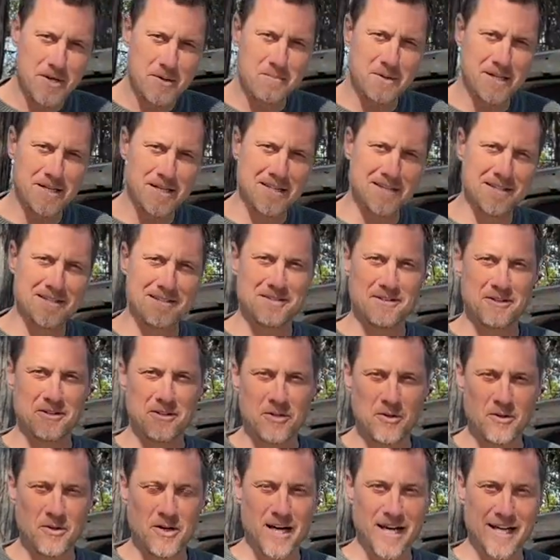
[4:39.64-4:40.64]
am I gonna
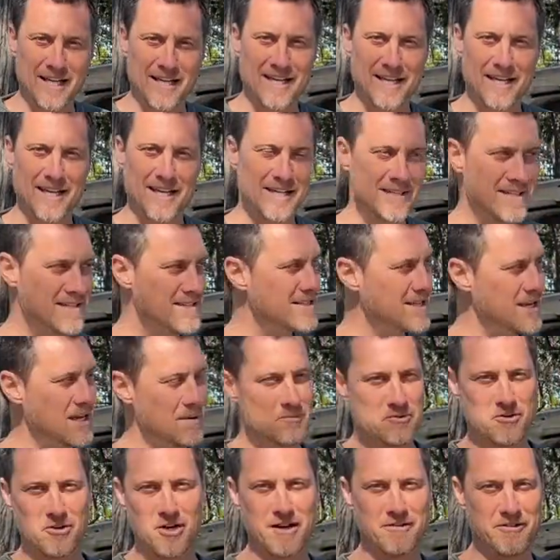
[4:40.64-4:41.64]
do? I can't just keep
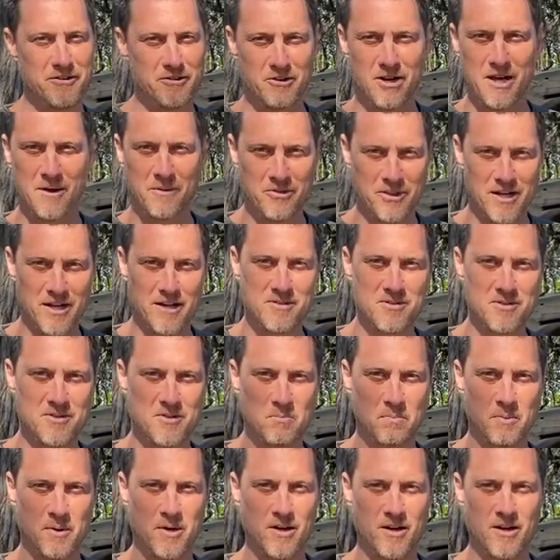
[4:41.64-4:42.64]
driving around without this
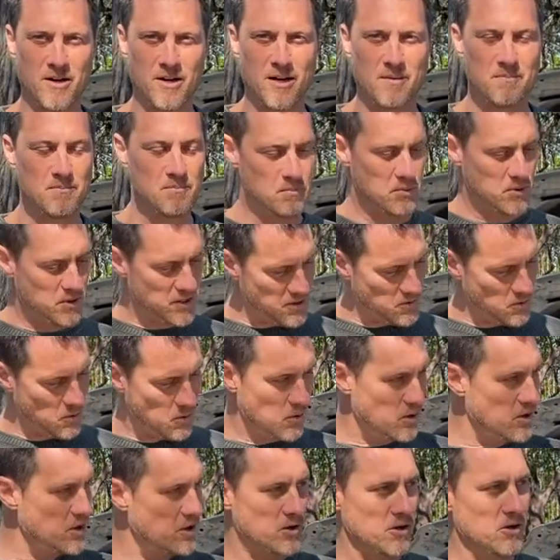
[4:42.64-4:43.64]
part. I'm putting
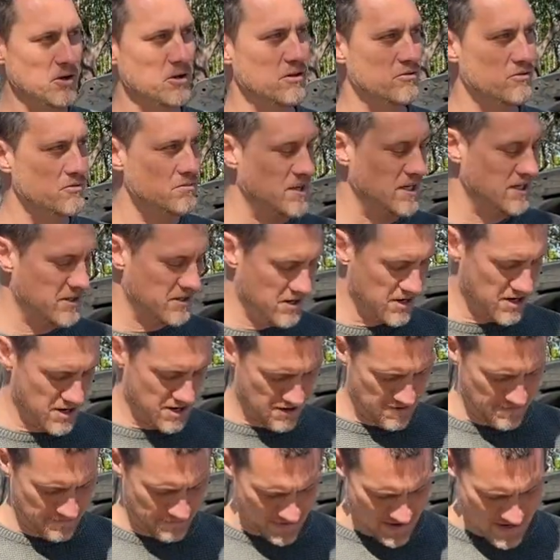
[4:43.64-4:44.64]
oil all over my
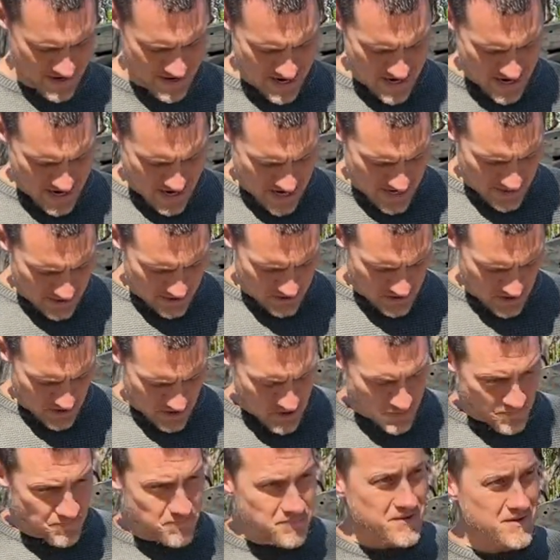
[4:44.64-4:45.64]
car.
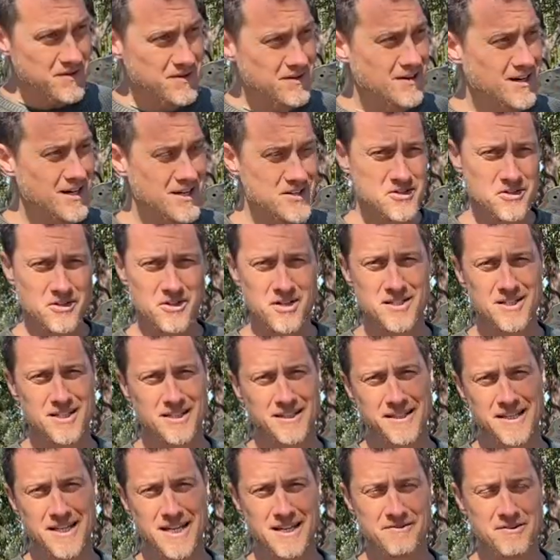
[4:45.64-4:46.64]
So I started to
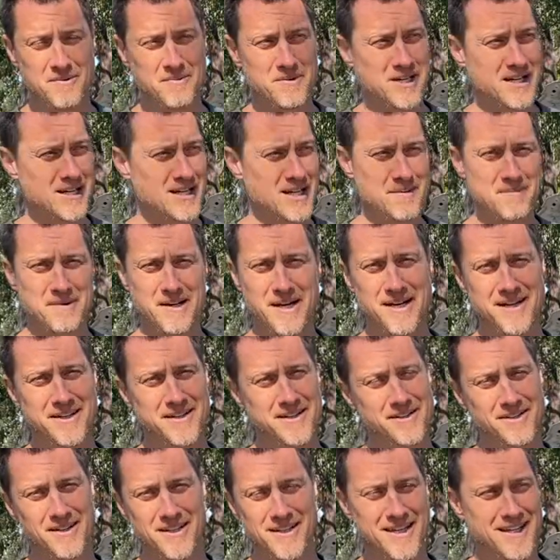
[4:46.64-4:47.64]
leave. I'm like, I'm out of
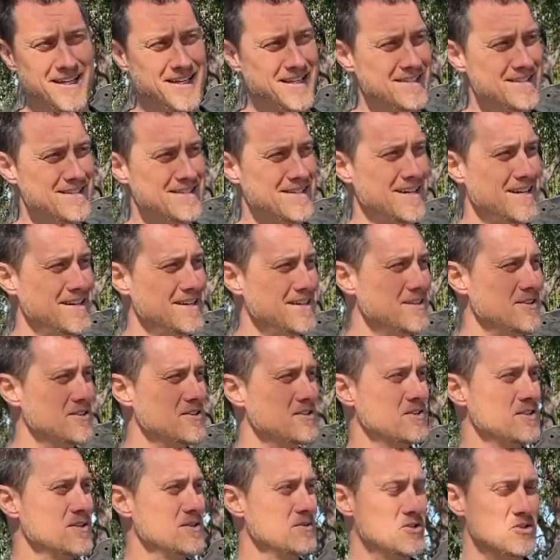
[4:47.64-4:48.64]
here. I can't stay
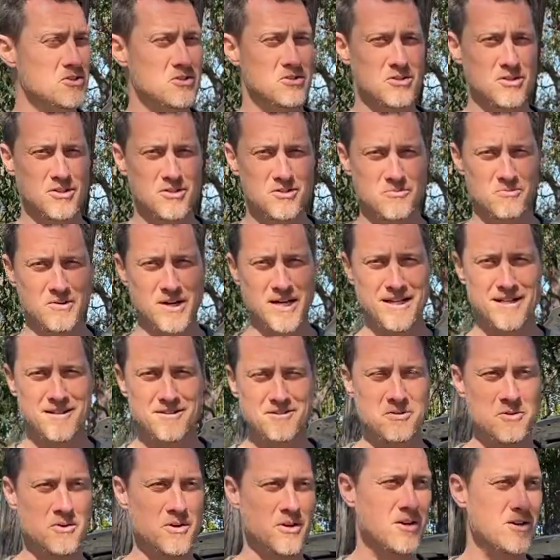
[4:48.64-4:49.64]
here. It's raining
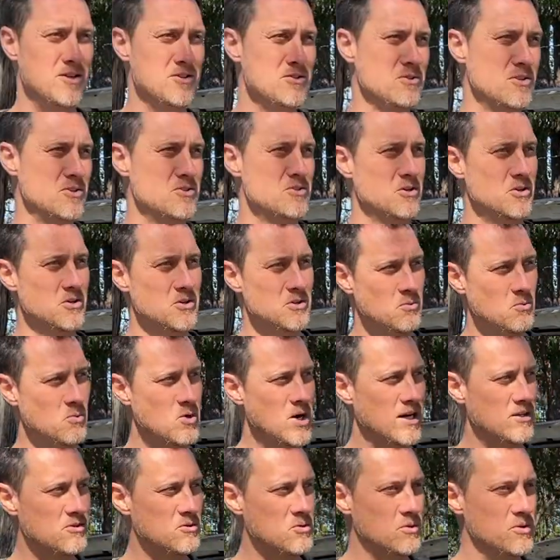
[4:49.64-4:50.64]
too hard. So I started to
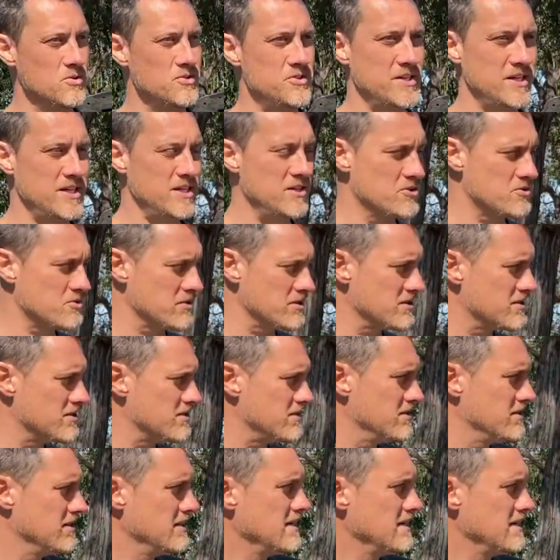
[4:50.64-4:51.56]
walk towards the entrance.